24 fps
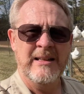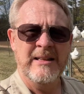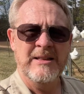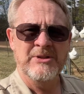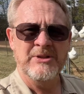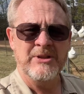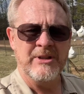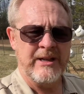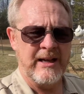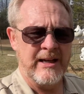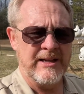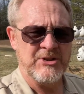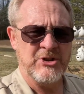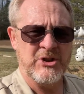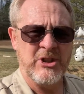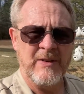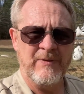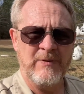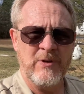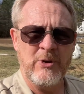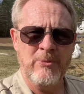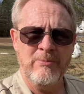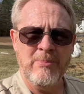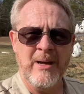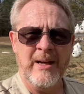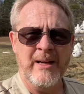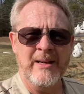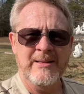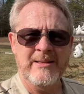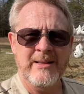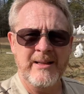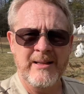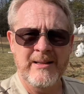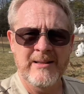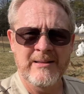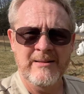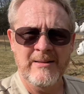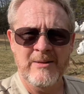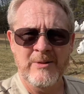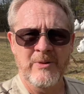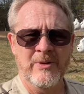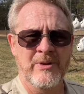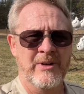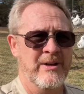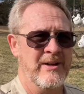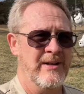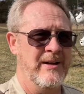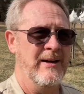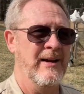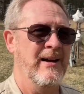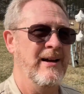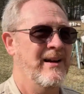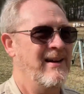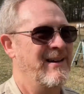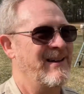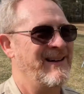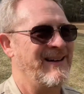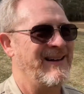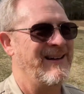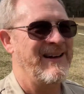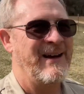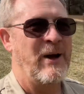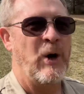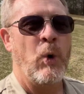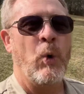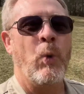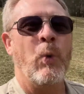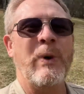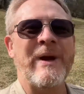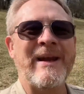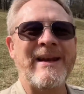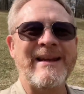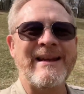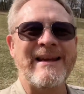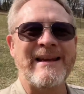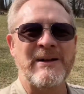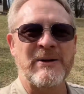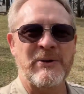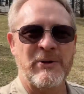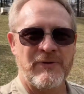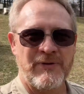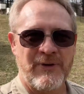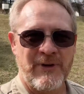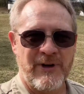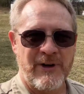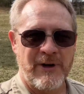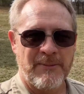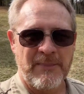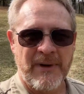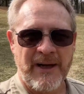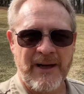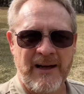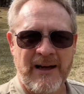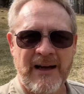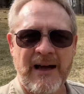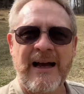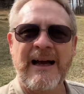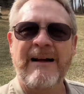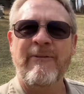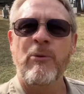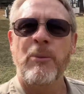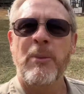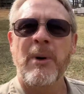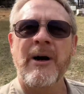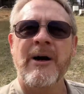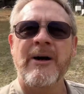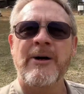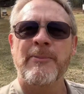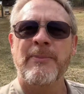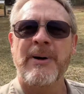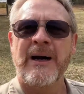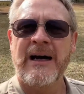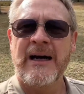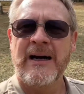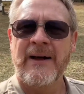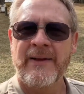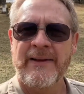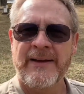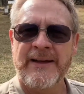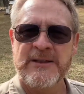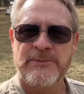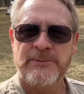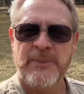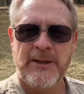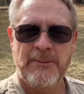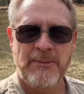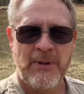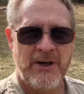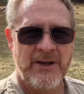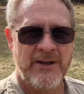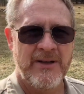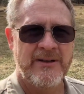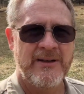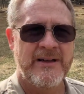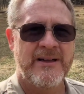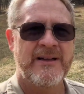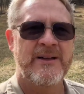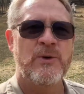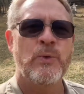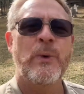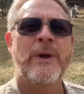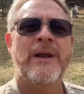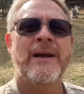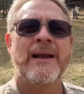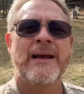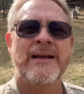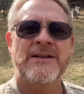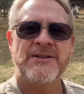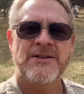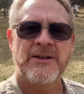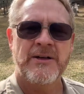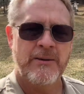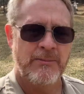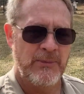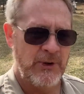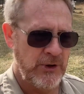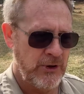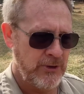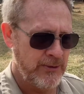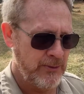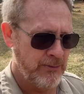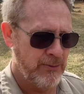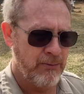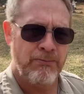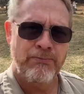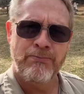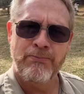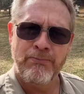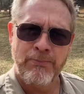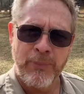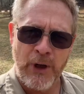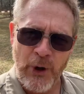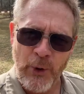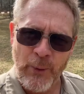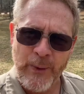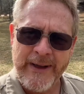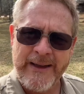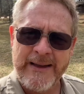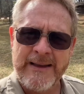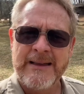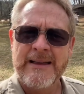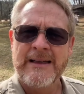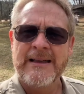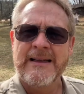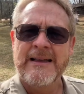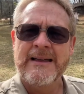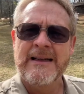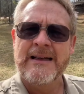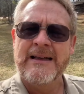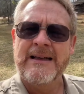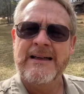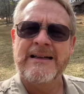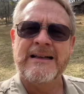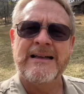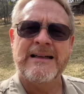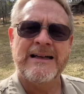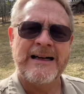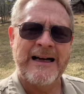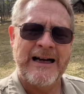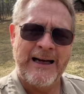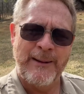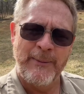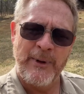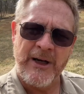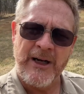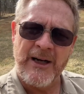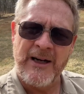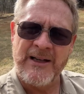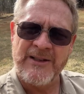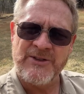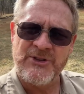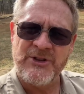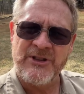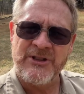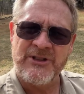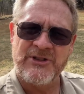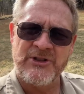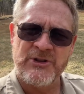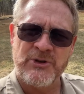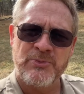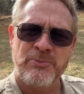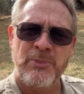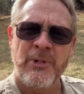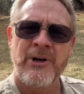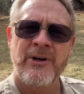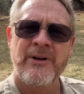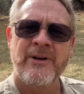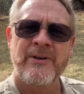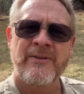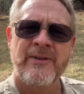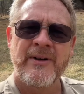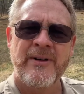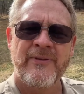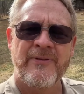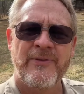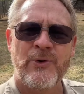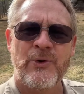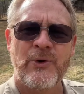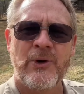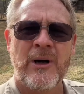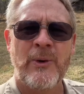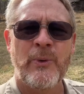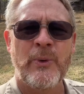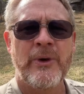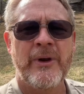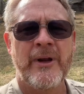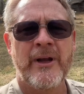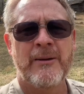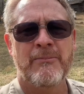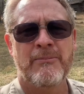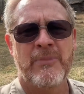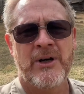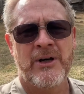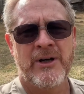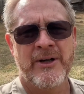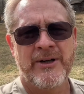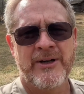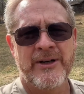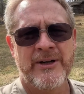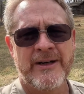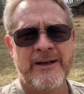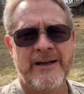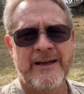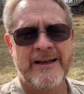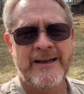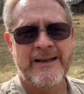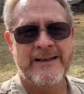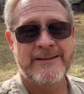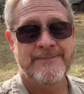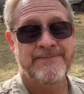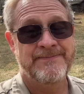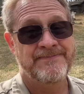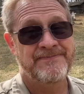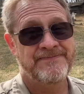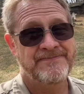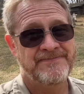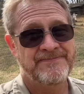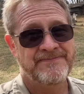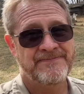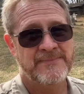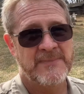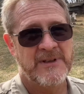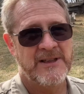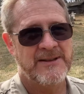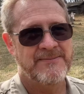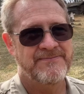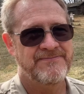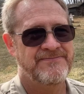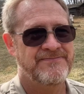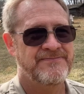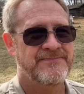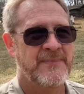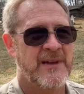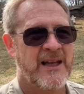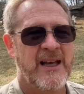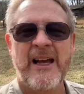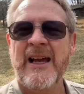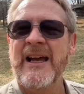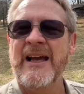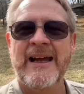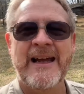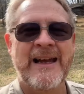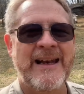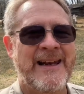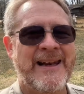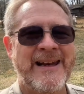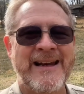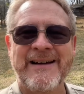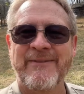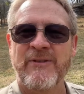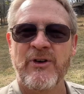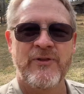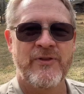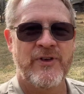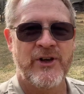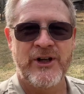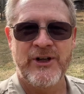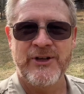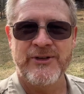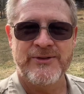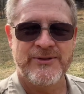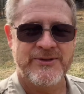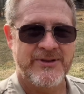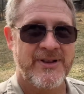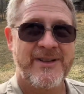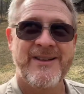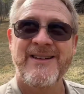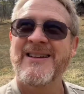So you got Jeff Eubanks here on the windy little farm now. I have a burn pile that needs to be burned, and the wind has started blowing. I'm a conscientious burner, therefore I will not burn today, but it never fails.